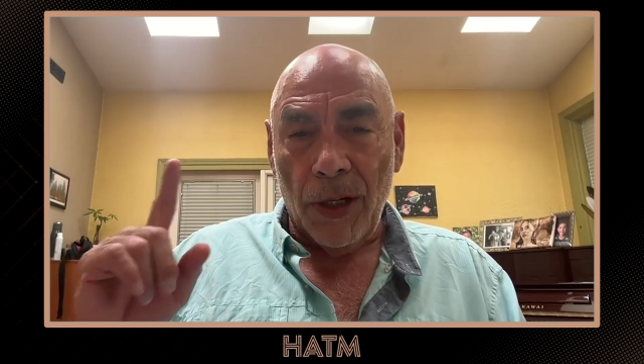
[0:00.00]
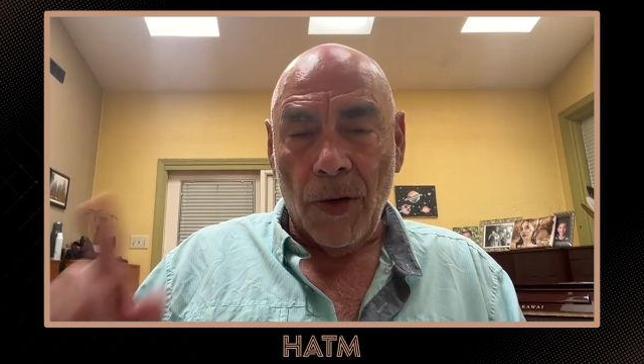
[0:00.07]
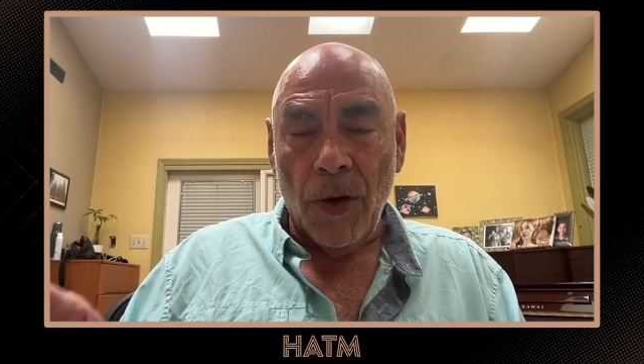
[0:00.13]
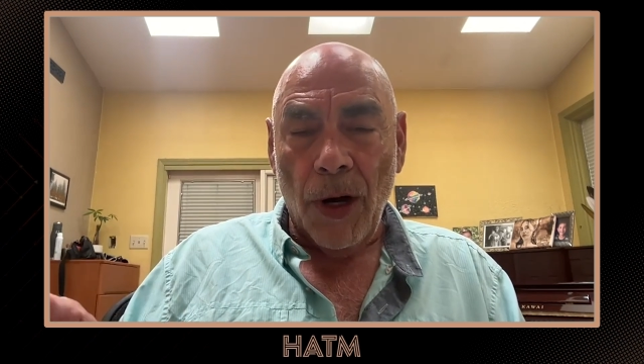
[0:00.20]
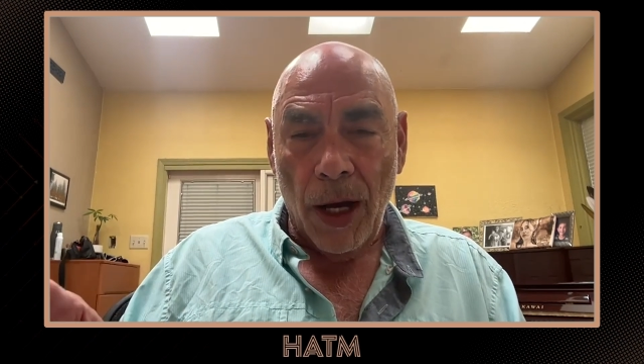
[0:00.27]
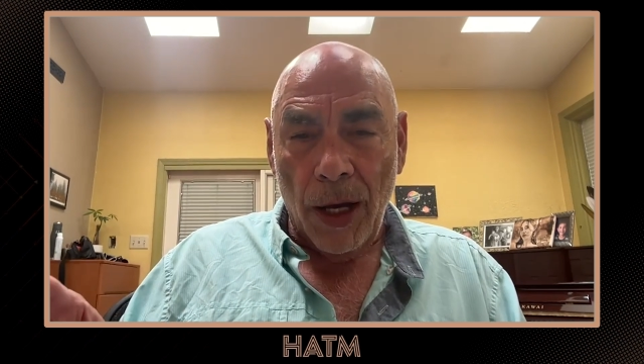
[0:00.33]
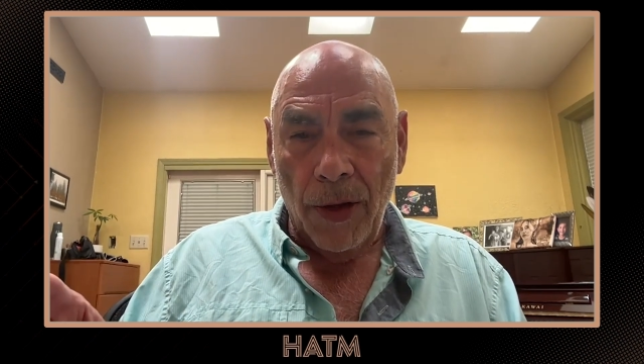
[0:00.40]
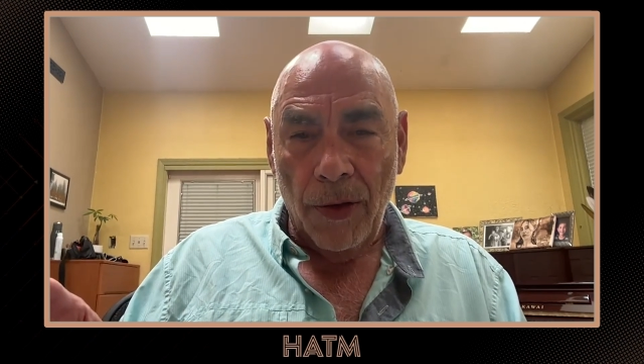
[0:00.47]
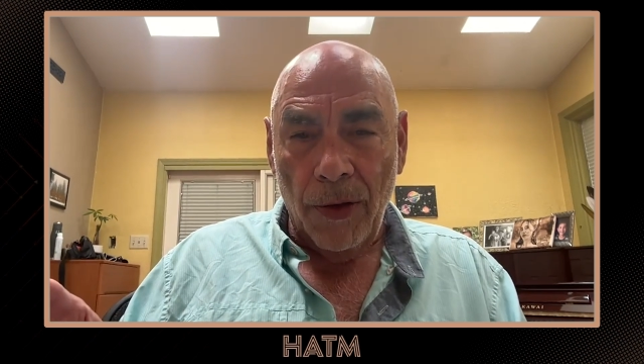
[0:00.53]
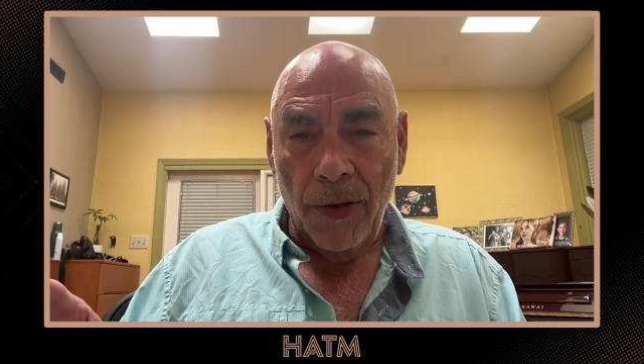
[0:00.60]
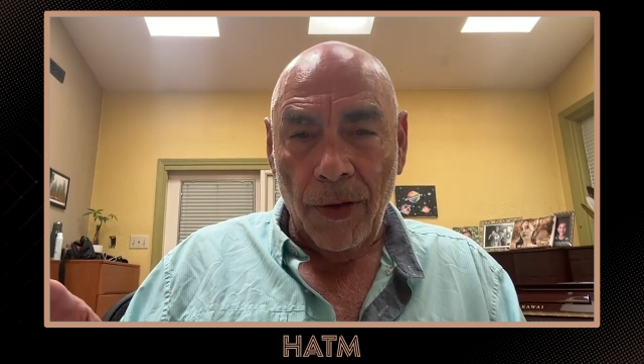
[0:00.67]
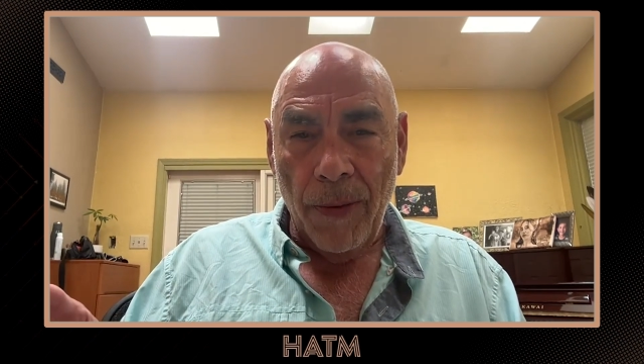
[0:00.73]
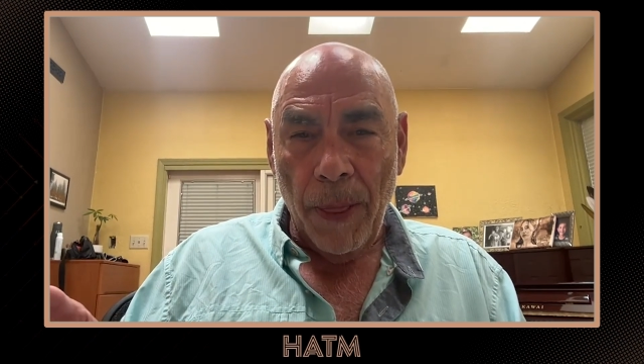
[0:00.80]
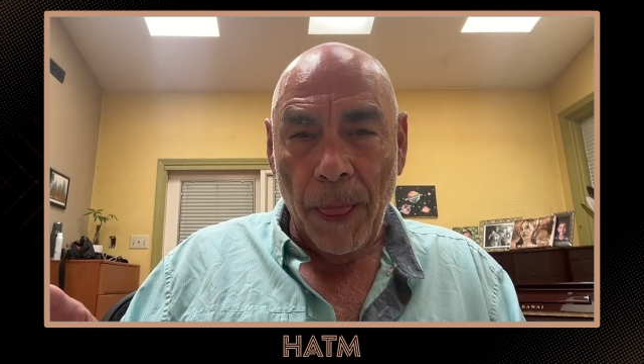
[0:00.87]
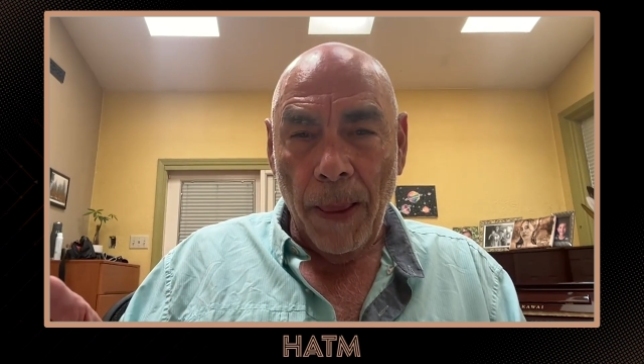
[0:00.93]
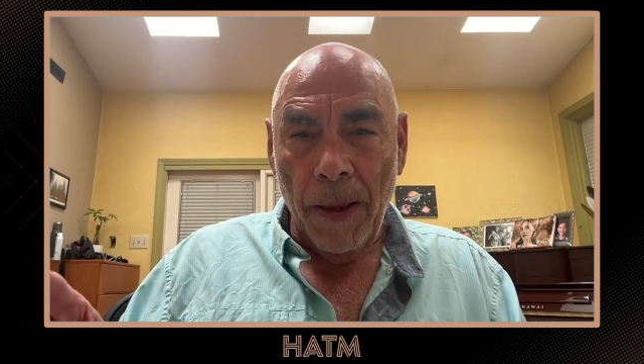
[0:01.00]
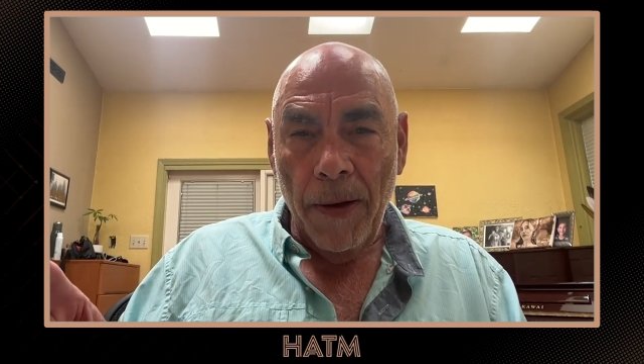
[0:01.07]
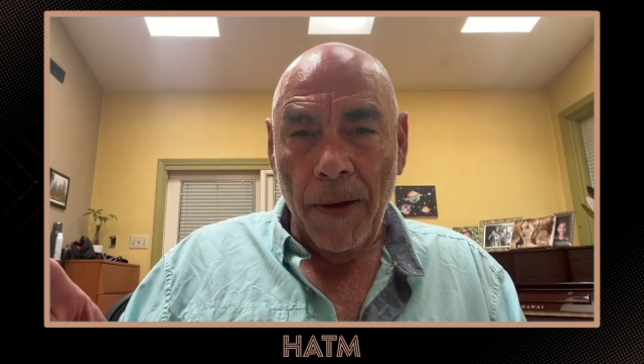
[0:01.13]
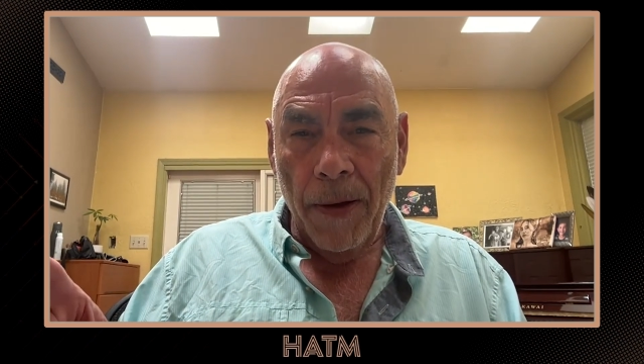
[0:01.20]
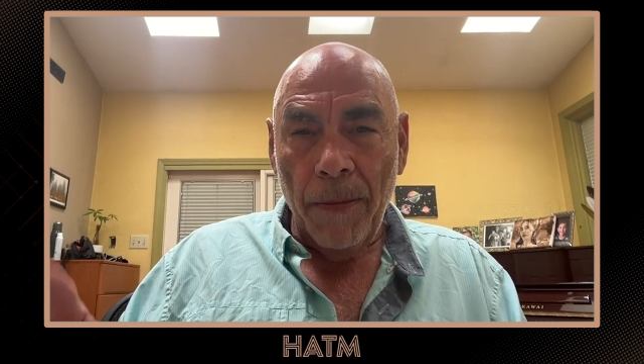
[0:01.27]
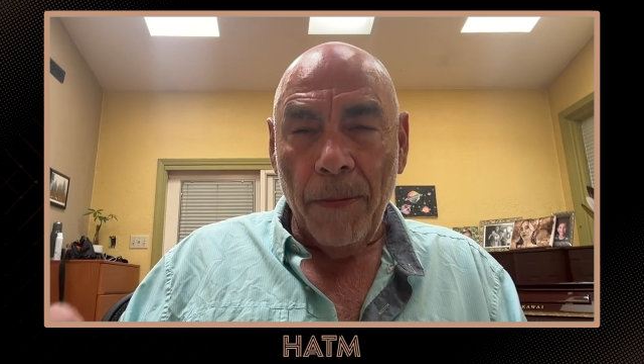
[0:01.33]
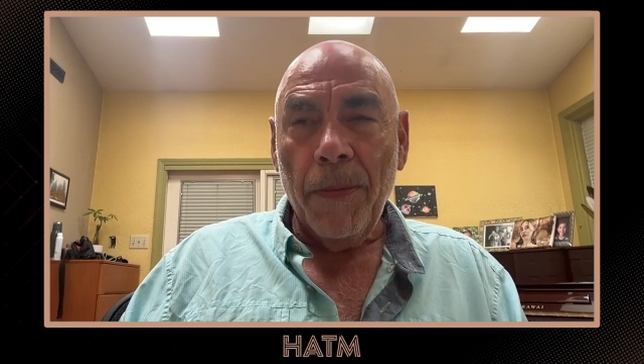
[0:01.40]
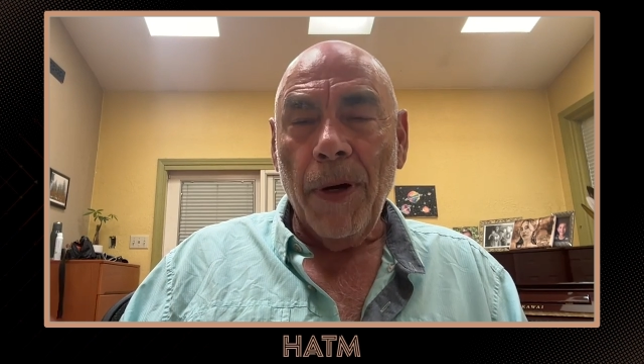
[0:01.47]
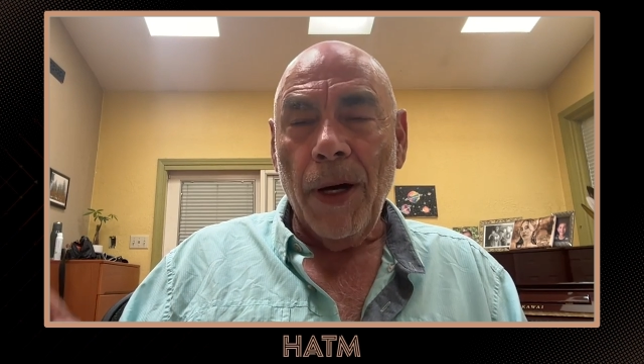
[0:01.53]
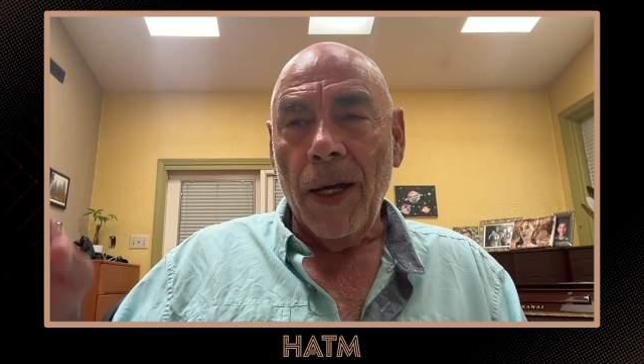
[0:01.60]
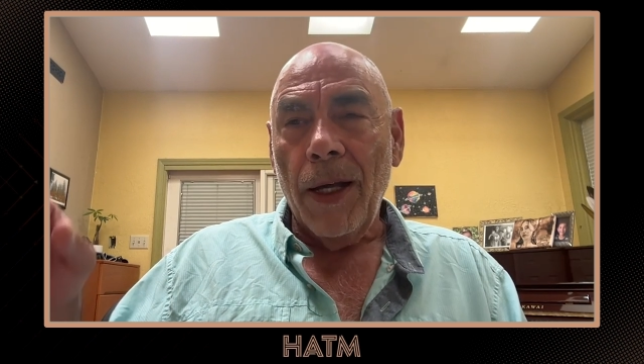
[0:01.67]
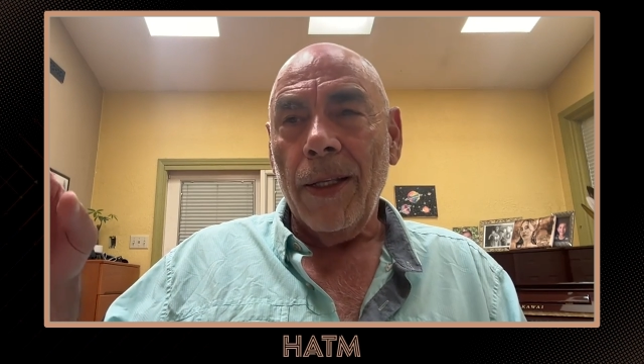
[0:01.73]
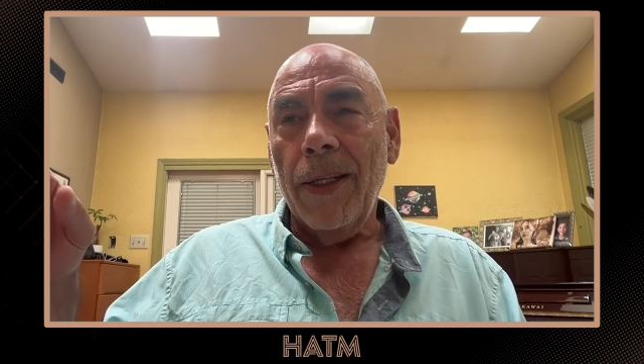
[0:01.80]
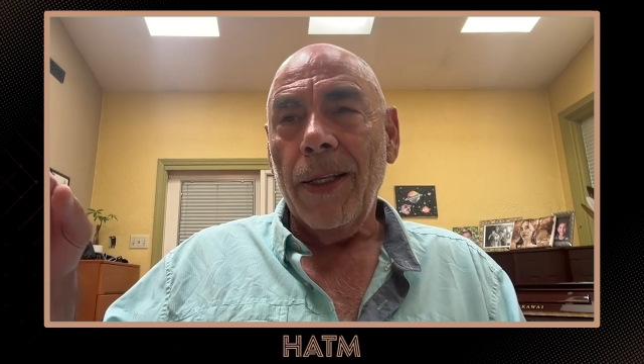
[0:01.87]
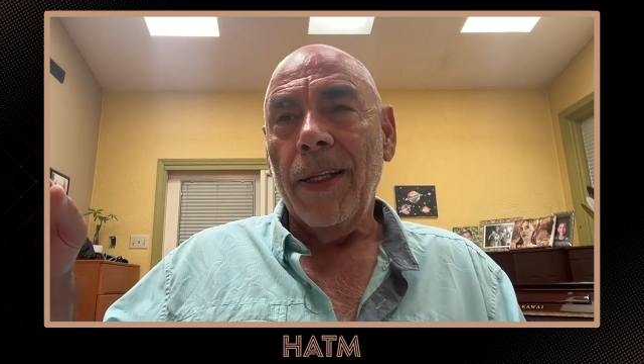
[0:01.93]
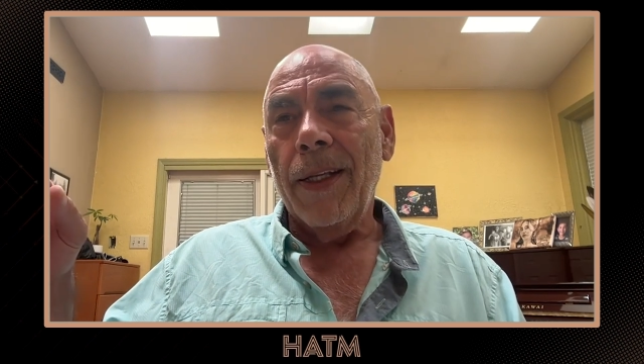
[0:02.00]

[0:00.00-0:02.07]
cross, but